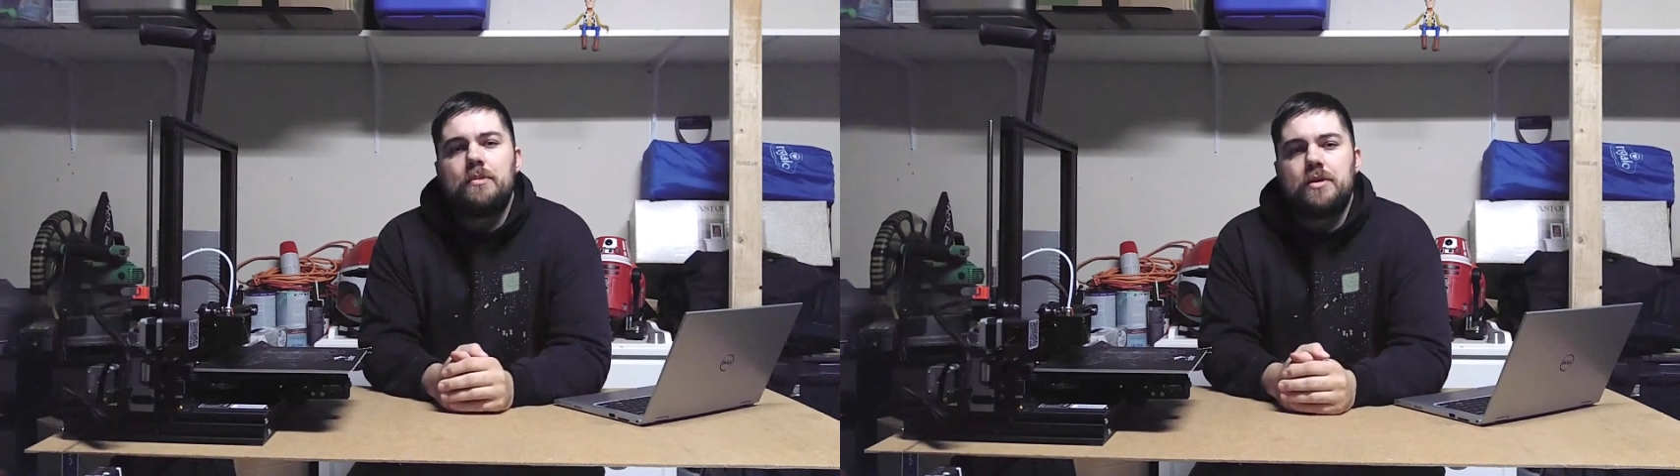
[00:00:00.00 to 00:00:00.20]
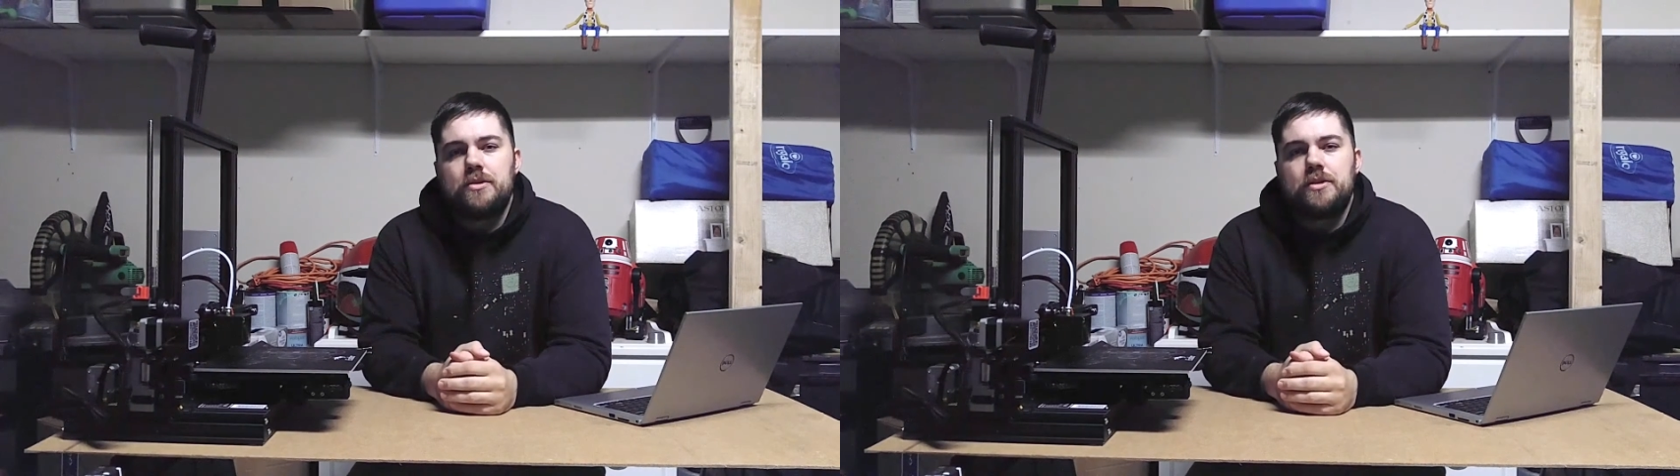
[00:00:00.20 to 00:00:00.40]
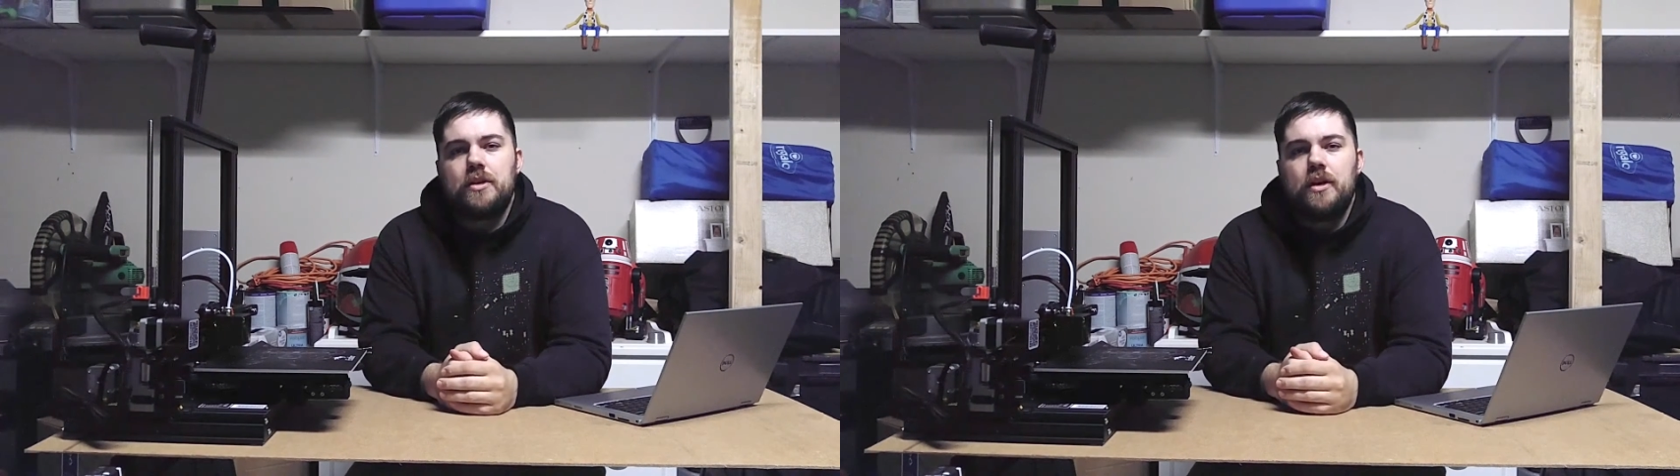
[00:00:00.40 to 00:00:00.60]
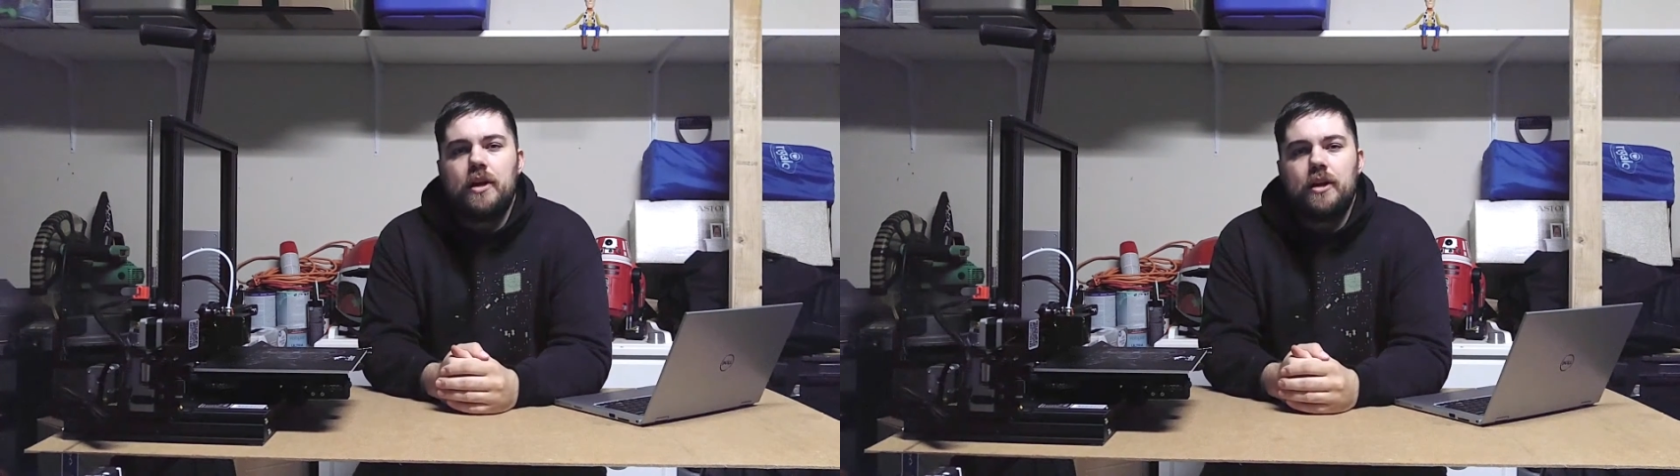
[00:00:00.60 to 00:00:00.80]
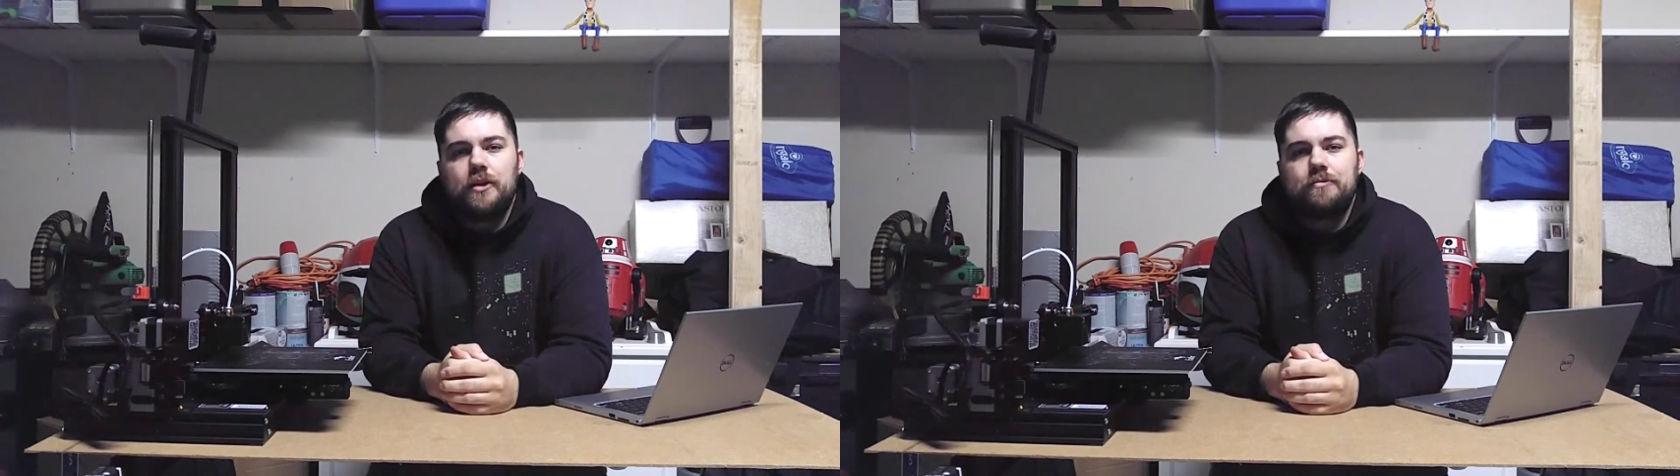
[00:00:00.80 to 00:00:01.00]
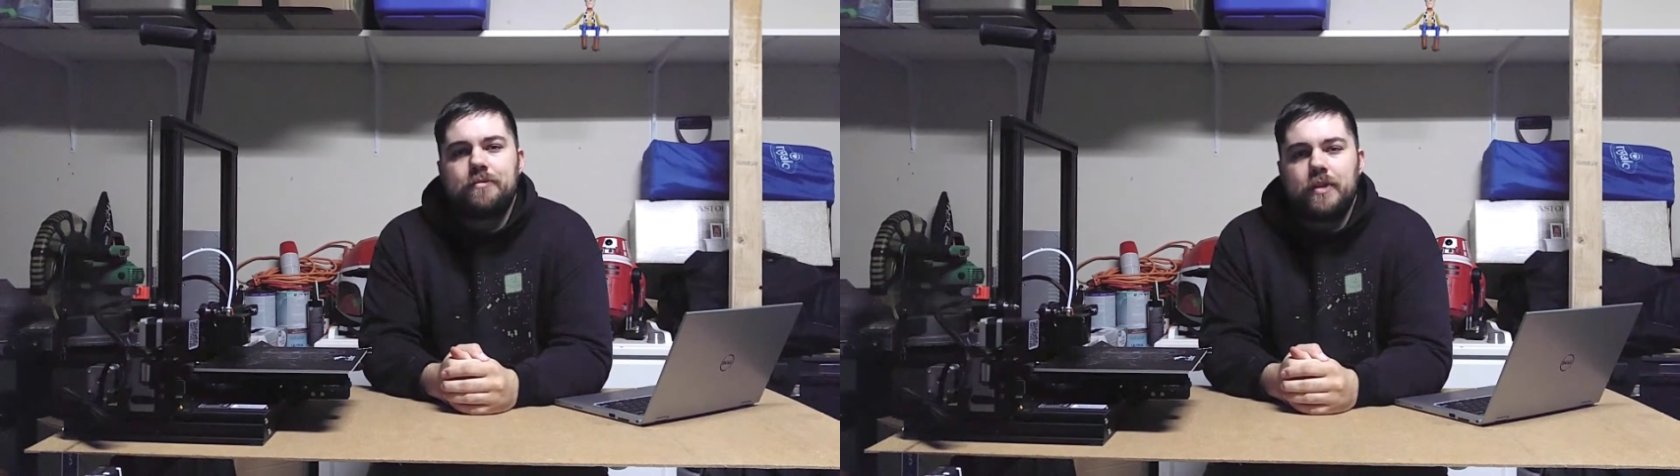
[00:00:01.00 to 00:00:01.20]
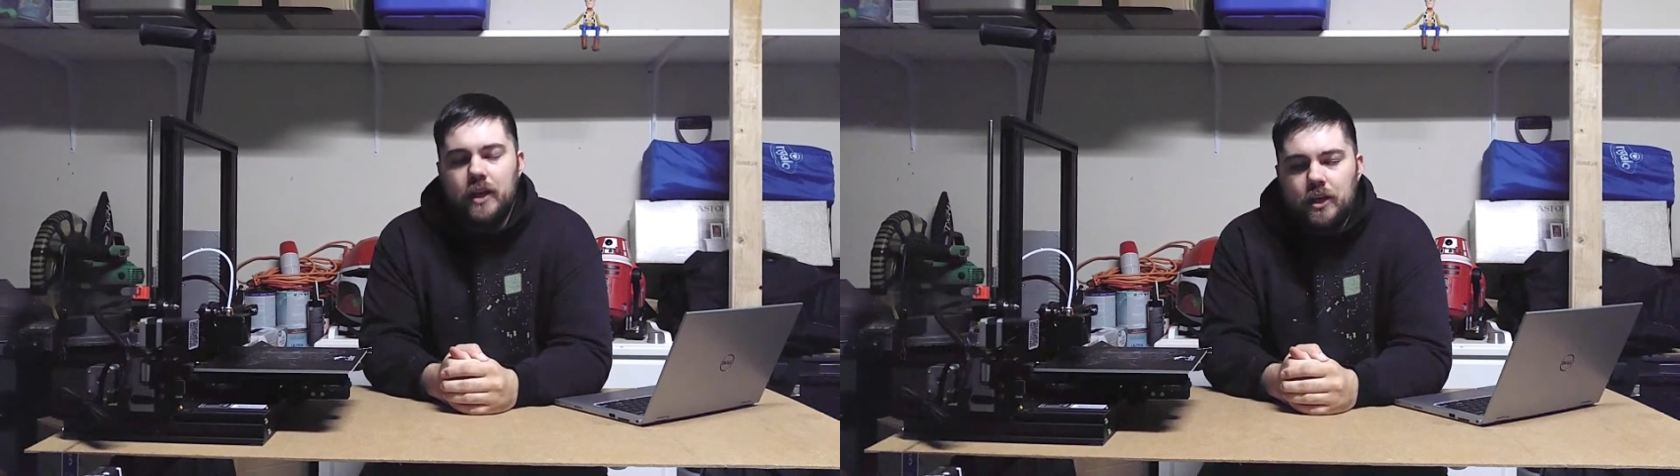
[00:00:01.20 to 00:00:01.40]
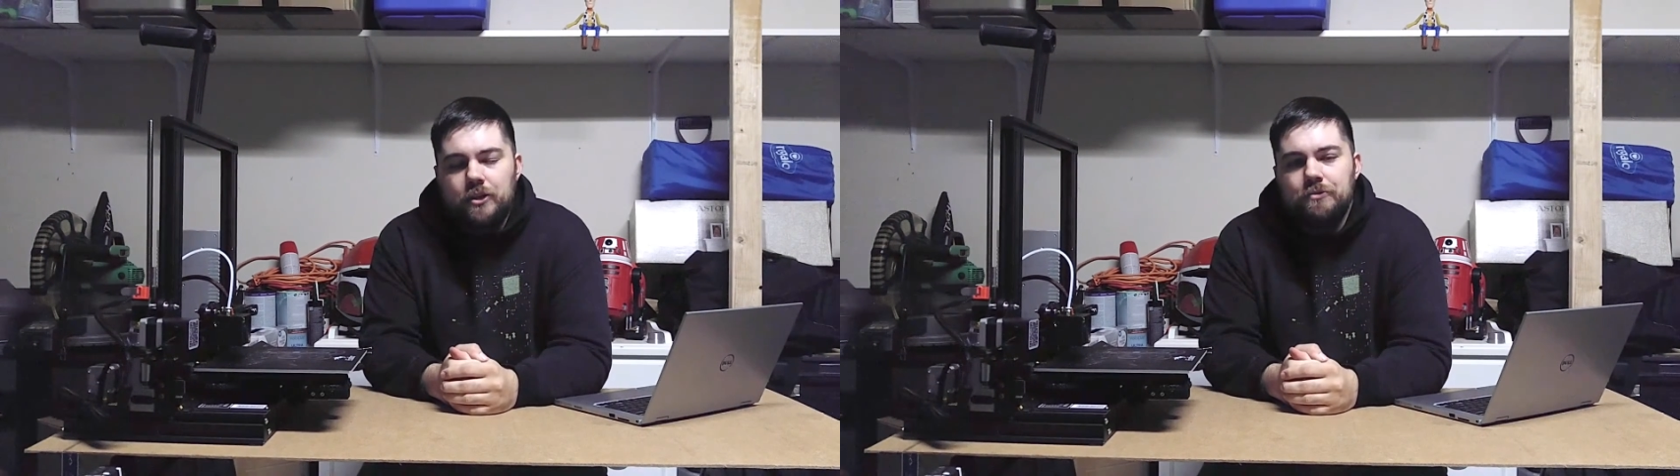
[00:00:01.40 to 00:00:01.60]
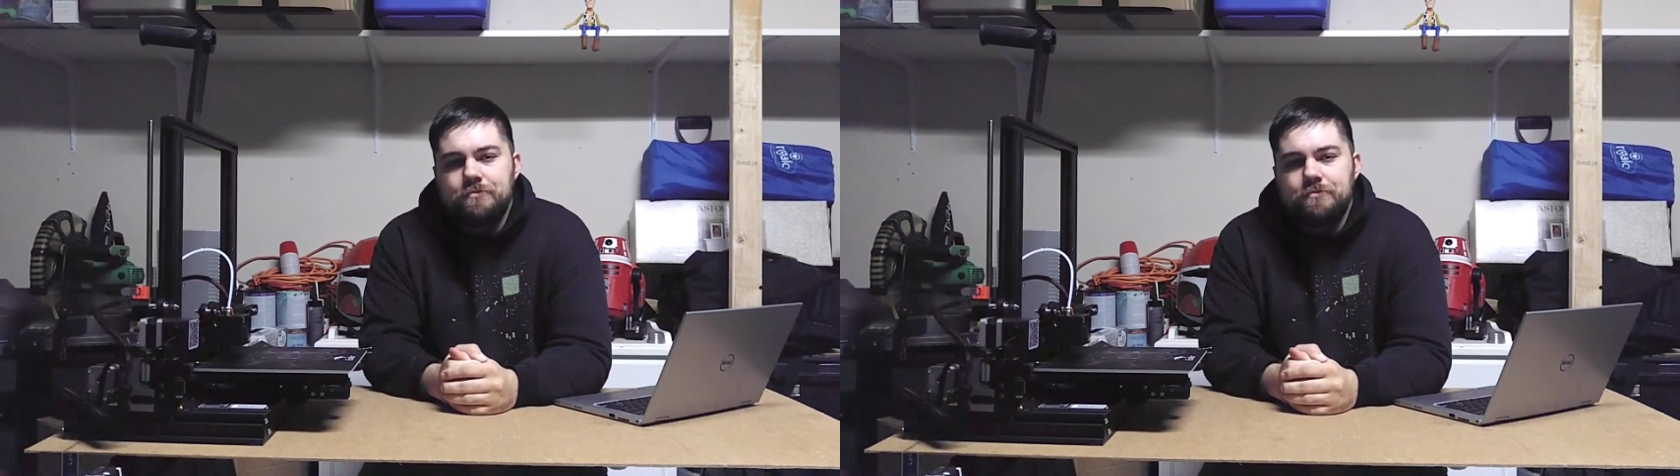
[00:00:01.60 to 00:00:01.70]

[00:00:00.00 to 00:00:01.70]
interested to hear. Thank you.